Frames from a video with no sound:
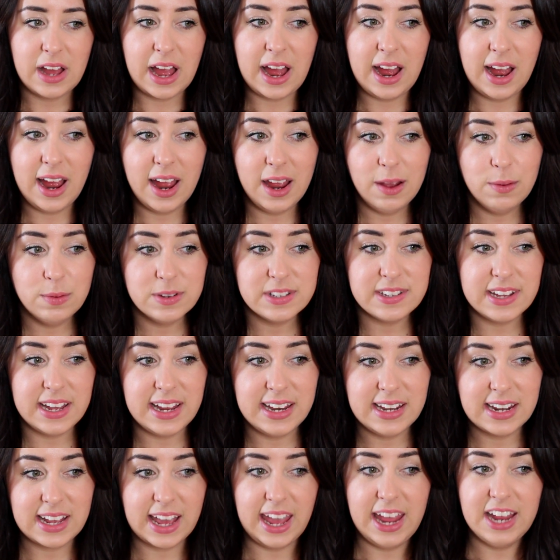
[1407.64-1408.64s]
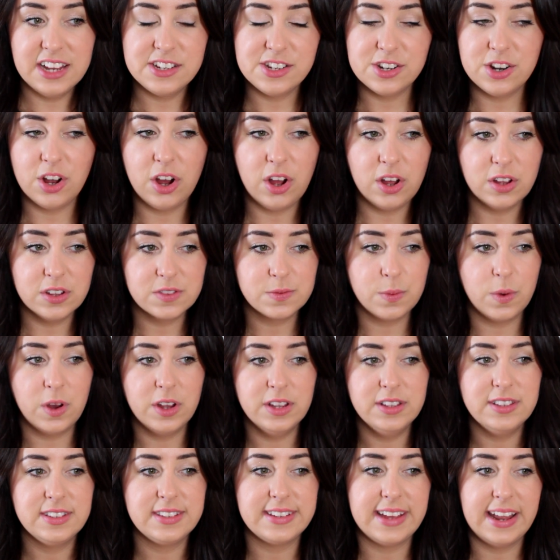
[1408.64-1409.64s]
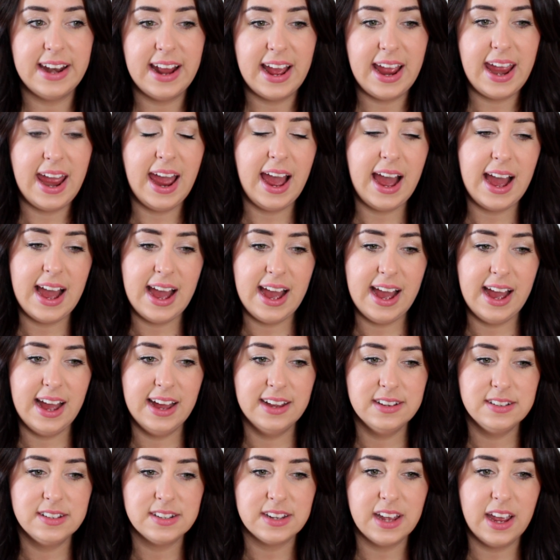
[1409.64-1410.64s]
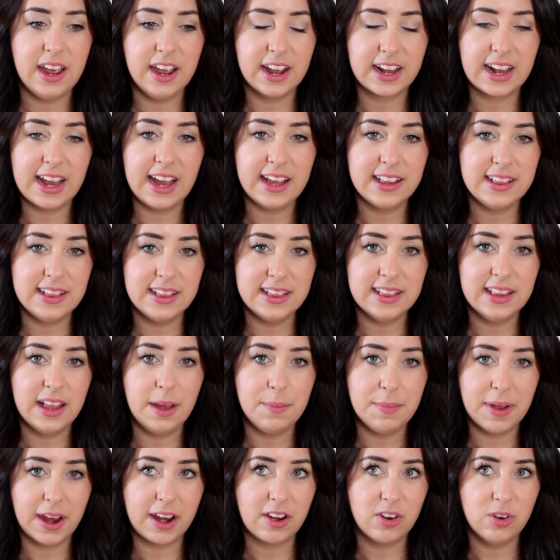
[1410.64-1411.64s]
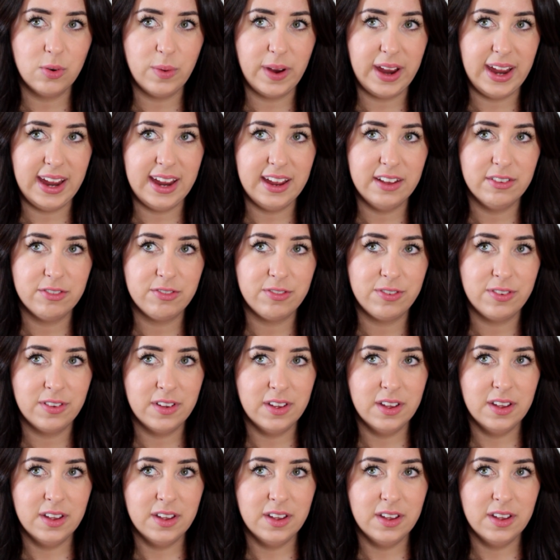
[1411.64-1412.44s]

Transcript: I was in catered halls once and I had a kettle, a microwave,